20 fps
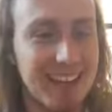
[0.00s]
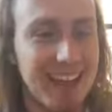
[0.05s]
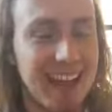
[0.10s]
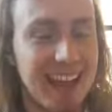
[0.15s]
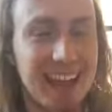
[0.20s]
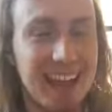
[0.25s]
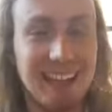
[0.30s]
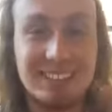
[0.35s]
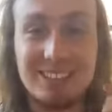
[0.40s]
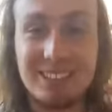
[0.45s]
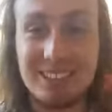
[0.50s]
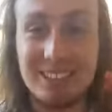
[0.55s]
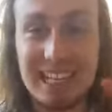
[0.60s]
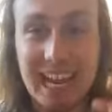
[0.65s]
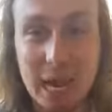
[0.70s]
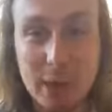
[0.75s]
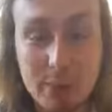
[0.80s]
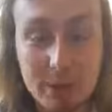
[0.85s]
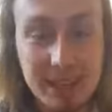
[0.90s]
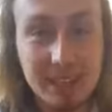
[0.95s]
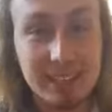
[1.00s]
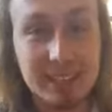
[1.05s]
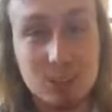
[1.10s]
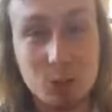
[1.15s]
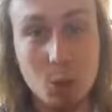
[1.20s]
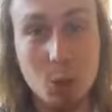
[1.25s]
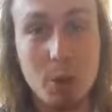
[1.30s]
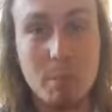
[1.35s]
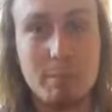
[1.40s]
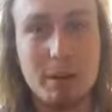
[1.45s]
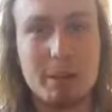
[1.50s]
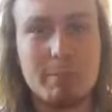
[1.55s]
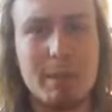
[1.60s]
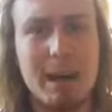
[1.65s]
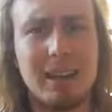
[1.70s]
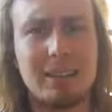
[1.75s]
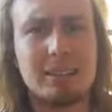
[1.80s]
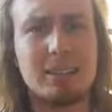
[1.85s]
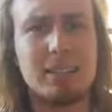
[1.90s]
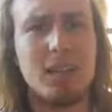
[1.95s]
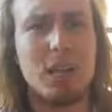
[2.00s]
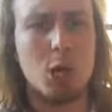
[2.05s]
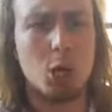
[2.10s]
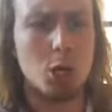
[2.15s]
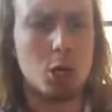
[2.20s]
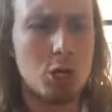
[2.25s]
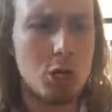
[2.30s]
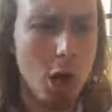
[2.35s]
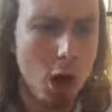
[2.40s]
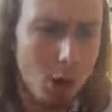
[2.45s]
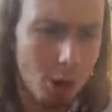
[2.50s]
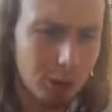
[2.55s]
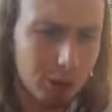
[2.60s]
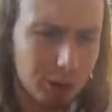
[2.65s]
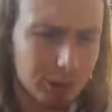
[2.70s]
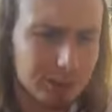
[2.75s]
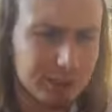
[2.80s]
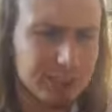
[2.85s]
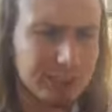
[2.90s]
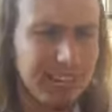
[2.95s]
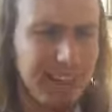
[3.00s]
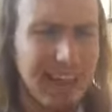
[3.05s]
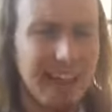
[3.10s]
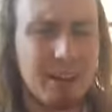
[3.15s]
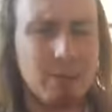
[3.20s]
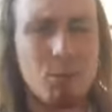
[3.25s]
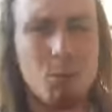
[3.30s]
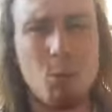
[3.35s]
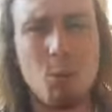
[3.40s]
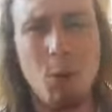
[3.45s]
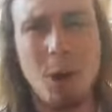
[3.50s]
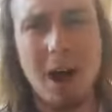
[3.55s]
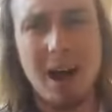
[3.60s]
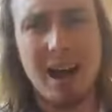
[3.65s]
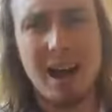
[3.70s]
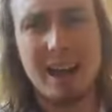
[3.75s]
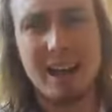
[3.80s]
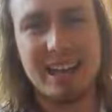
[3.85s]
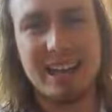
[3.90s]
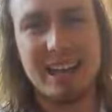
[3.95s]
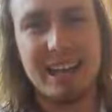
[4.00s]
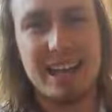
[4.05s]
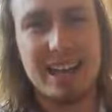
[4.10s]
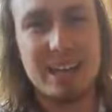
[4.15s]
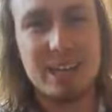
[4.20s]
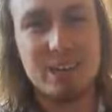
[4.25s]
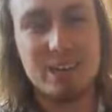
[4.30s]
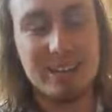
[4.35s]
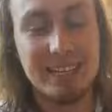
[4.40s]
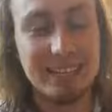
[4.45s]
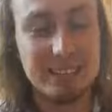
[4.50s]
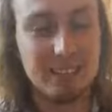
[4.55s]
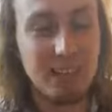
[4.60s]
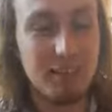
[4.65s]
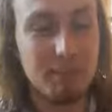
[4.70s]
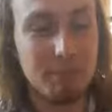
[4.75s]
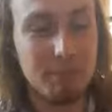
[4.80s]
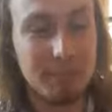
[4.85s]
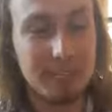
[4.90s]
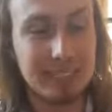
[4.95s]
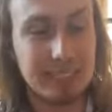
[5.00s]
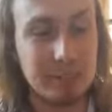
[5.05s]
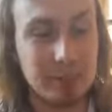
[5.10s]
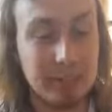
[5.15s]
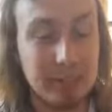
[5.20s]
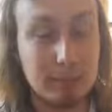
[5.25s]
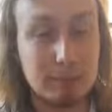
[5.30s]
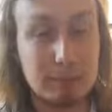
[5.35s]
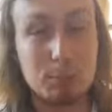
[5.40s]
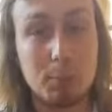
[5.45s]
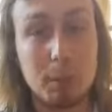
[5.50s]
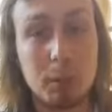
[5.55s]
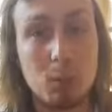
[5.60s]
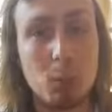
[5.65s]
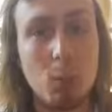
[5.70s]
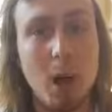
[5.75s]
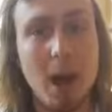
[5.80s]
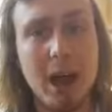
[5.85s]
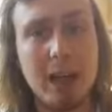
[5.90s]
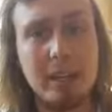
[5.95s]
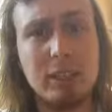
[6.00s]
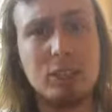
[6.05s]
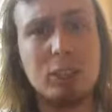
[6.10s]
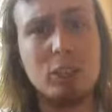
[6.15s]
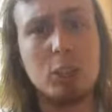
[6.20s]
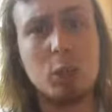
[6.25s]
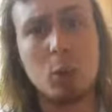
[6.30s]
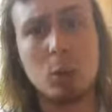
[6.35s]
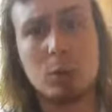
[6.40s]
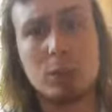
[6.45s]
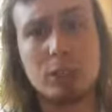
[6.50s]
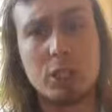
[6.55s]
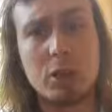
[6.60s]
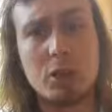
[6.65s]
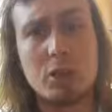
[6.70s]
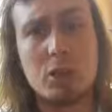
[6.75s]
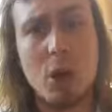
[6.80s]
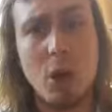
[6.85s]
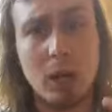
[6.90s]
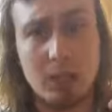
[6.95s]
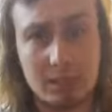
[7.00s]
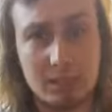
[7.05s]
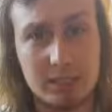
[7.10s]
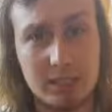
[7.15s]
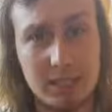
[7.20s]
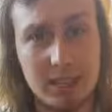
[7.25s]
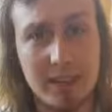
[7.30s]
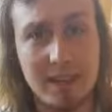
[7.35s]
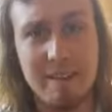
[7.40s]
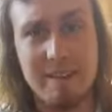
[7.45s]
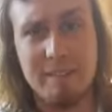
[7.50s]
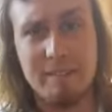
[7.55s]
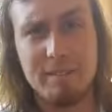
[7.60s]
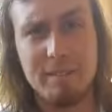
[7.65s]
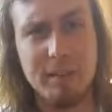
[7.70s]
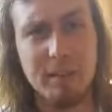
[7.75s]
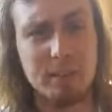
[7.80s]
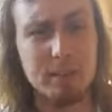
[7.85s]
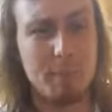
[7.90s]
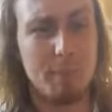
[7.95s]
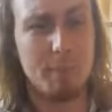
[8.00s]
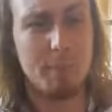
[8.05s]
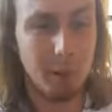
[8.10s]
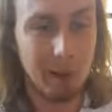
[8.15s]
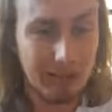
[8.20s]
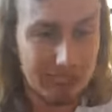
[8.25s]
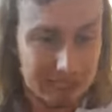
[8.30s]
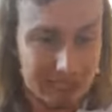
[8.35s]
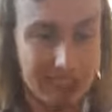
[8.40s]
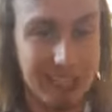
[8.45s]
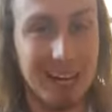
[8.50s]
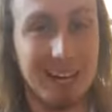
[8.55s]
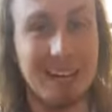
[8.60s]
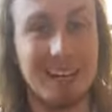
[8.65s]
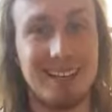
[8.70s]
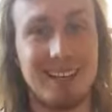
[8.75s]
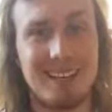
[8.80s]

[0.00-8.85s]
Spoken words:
And today we're going to talk a bit about goals and why you need to have big dreams, but why you should also not feel the pressure